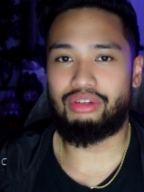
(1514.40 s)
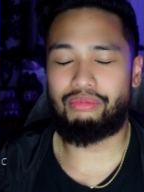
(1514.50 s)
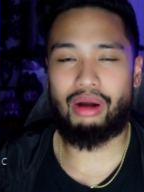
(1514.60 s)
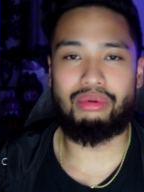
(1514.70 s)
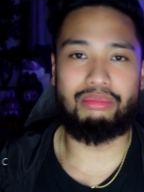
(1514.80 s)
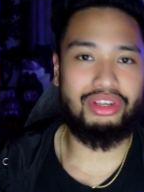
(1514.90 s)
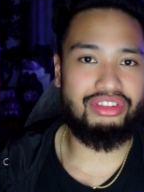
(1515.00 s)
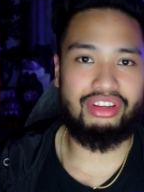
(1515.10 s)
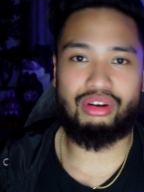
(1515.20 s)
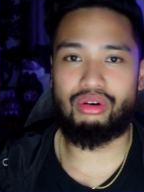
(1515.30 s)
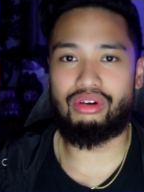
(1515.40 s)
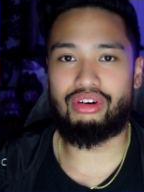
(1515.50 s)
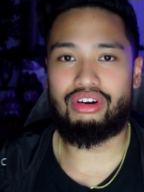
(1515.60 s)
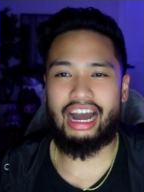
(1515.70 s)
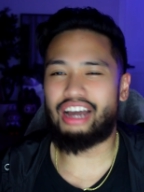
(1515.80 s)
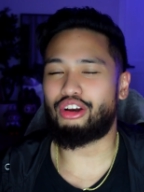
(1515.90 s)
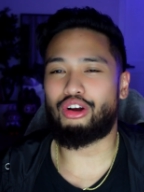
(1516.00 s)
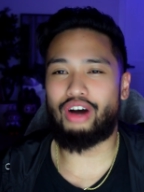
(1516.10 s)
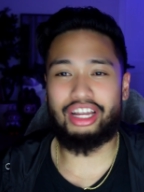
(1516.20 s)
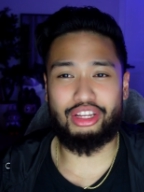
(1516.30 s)
probably missed it, or I don't
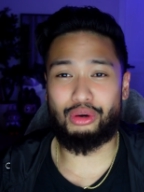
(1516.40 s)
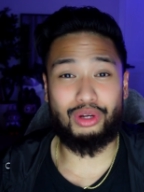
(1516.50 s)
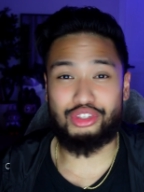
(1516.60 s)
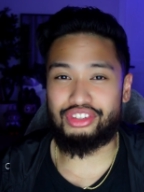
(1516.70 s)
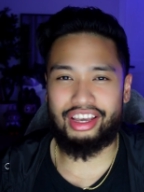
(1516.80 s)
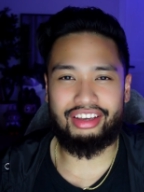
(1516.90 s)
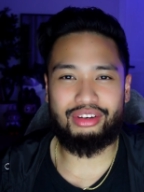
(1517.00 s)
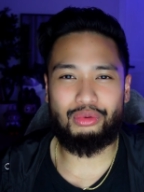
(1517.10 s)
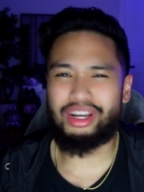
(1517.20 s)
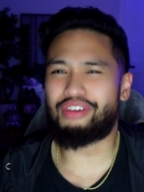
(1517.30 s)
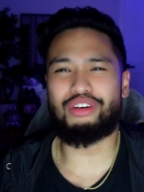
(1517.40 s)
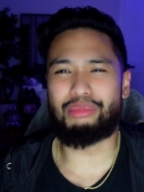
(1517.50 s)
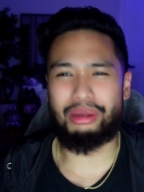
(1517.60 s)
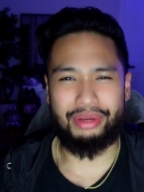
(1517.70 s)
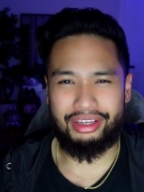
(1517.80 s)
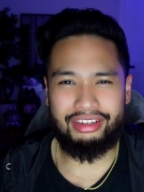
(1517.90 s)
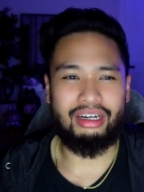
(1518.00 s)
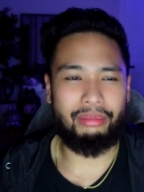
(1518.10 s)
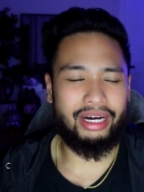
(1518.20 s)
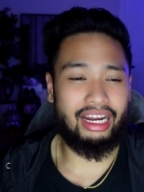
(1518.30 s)
know, I didn't know what to say, whatever it may be.
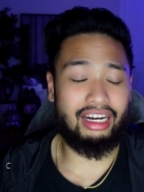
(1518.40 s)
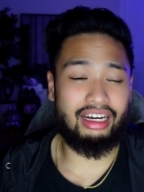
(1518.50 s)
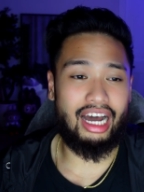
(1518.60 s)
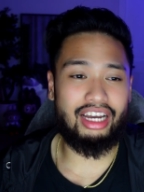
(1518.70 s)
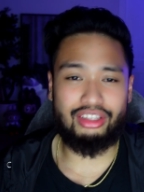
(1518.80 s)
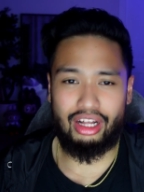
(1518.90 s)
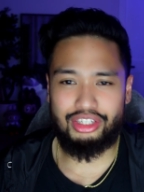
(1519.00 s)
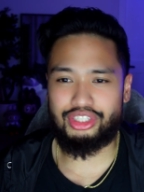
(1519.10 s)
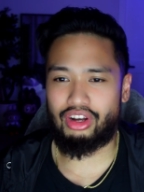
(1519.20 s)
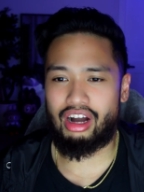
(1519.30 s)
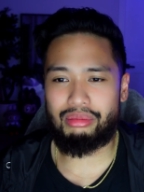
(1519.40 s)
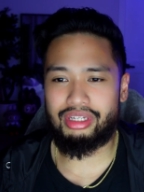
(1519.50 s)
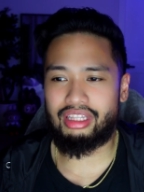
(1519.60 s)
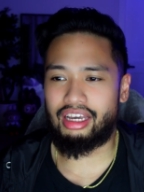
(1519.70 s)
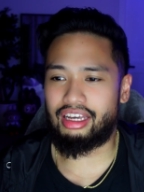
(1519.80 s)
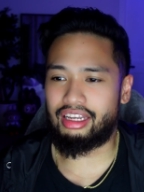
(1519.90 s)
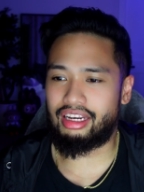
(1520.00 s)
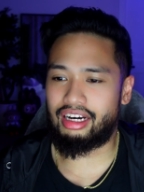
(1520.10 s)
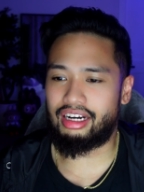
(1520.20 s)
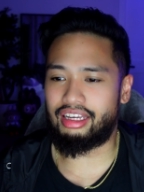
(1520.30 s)
But I acknowledged the comment,
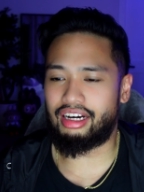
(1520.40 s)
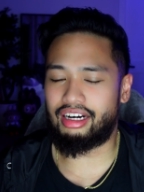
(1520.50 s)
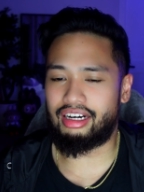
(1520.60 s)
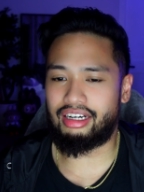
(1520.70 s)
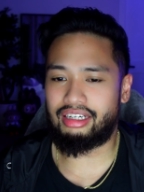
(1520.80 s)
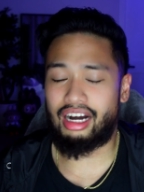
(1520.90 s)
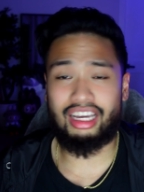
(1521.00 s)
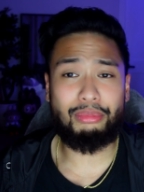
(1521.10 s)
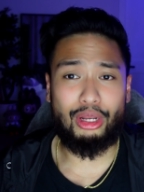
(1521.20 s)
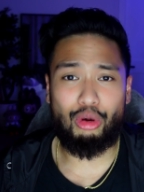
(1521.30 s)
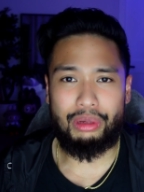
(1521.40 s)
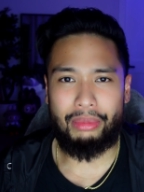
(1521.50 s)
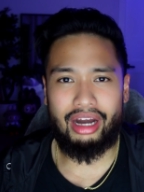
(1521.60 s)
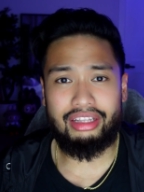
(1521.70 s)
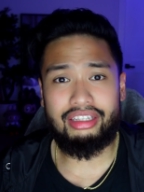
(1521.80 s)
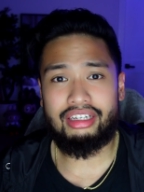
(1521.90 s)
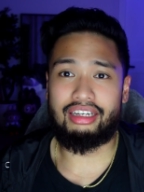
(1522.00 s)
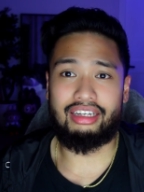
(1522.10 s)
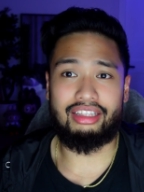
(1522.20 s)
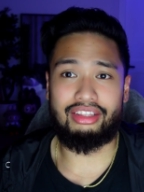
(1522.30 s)
and I kept an open mind,
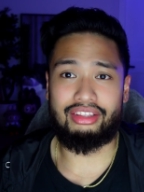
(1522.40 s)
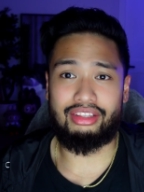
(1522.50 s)
and